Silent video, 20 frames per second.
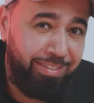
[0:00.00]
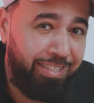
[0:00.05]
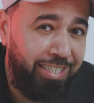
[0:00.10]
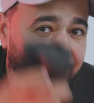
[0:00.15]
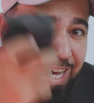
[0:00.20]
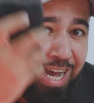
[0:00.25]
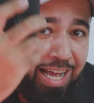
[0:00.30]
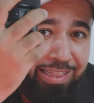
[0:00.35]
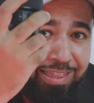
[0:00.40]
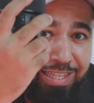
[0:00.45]

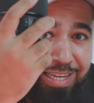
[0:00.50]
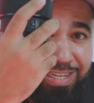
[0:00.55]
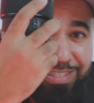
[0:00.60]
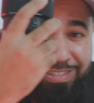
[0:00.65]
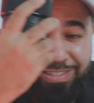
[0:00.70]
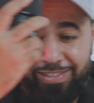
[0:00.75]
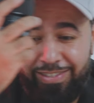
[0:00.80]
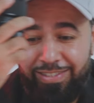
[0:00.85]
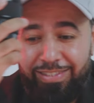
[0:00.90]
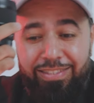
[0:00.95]
You got
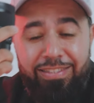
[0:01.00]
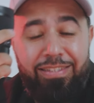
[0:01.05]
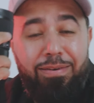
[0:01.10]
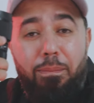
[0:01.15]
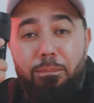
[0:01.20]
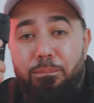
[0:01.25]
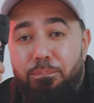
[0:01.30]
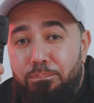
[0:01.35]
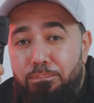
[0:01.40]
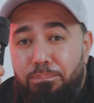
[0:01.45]
this.
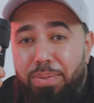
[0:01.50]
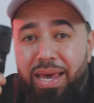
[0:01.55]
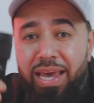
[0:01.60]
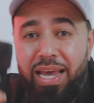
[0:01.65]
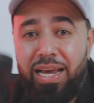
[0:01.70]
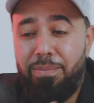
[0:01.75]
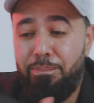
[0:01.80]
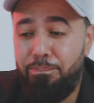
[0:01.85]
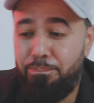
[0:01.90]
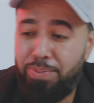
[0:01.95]

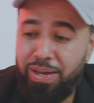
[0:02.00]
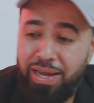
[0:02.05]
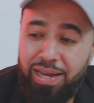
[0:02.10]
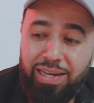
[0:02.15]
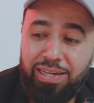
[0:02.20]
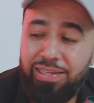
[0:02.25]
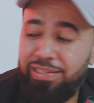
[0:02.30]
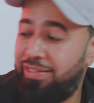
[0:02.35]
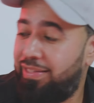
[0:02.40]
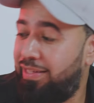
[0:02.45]
Big,
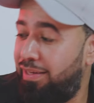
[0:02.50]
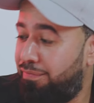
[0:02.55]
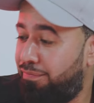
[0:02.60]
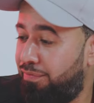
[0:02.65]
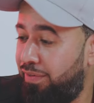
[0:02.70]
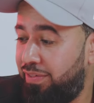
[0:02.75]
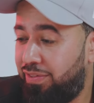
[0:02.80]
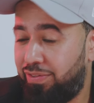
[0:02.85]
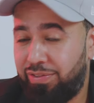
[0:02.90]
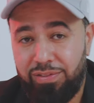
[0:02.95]
big
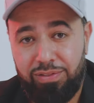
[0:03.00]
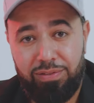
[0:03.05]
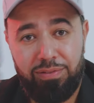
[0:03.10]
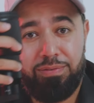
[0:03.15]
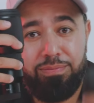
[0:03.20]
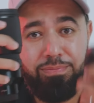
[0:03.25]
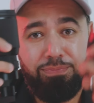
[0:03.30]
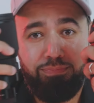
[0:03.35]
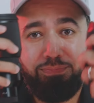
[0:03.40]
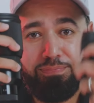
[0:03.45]
difference.
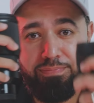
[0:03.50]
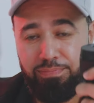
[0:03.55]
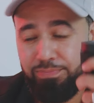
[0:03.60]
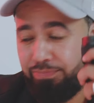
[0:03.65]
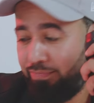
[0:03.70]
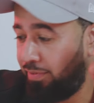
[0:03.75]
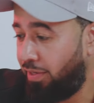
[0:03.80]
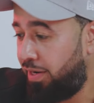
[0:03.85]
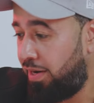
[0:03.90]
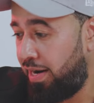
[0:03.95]

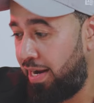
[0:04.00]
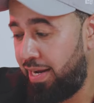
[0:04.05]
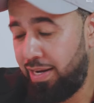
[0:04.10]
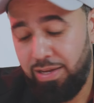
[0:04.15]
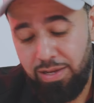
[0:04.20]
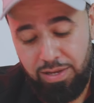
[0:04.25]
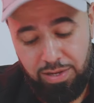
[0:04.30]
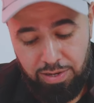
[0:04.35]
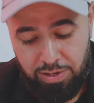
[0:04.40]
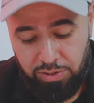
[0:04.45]
All
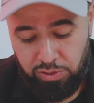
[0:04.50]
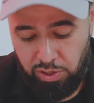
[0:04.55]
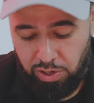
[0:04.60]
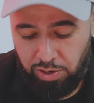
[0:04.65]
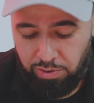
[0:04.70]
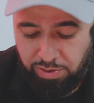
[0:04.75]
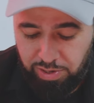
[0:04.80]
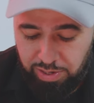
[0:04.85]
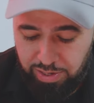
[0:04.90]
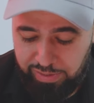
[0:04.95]
right,
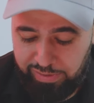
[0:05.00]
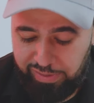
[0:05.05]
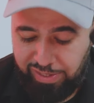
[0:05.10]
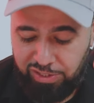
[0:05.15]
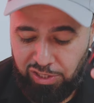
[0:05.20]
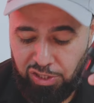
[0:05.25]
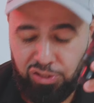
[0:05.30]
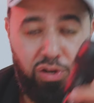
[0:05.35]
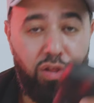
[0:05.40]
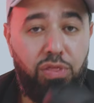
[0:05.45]
so
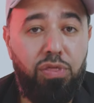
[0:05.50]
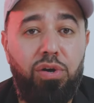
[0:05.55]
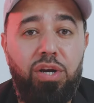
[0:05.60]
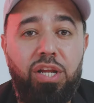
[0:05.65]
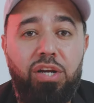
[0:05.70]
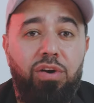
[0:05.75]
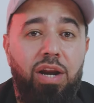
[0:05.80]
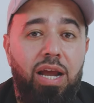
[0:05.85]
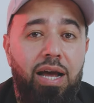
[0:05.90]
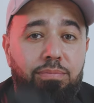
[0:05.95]

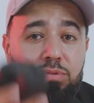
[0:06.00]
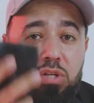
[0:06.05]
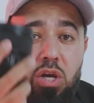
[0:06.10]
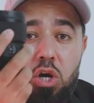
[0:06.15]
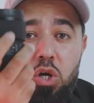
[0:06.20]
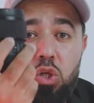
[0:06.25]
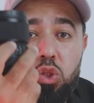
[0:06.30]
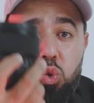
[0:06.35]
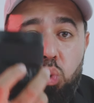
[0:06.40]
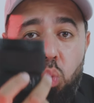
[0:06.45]
630 grams,
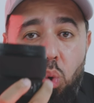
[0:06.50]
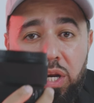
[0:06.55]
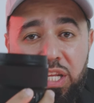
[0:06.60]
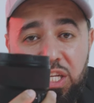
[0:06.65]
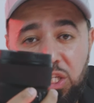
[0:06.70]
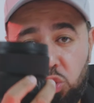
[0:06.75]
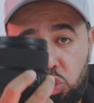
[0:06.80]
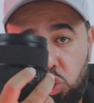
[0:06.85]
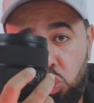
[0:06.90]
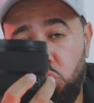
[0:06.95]

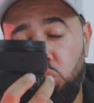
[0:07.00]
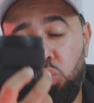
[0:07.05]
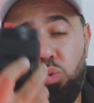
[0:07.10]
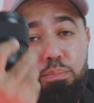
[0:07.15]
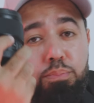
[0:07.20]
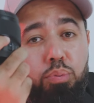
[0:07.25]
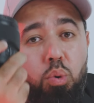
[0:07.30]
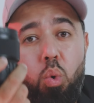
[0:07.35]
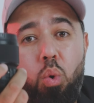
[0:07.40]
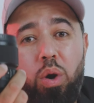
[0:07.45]

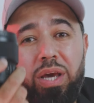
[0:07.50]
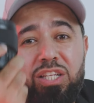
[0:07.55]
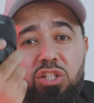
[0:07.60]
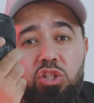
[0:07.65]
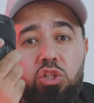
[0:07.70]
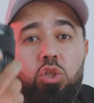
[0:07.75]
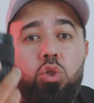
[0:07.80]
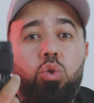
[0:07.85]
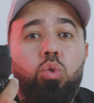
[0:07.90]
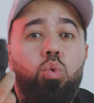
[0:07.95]

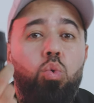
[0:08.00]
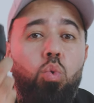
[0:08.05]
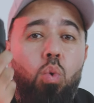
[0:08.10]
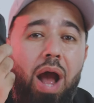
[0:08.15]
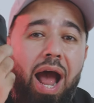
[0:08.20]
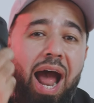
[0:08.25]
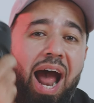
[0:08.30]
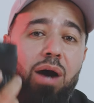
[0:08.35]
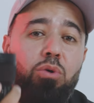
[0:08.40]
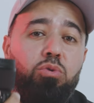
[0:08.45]

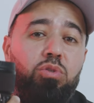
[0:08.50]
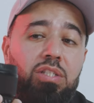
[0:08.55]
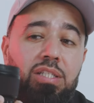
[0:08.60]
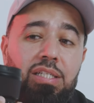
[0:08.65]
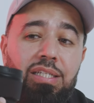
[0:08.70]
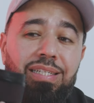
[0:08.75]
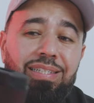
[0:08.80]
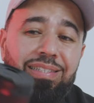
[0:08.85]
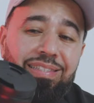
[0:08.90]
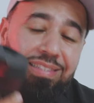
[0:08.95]
22.2
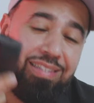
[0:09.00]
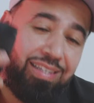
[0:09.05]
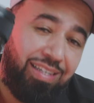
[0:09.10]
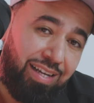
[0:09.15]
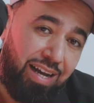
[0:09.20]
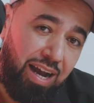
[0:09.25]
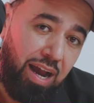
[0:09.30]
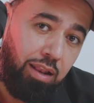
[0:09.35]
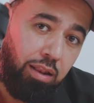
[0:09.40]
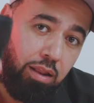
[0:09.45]
ounces.
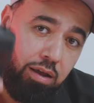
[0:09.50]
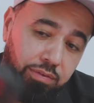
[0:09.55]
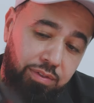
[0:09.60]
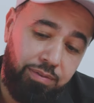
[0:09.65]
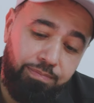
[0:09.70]
I love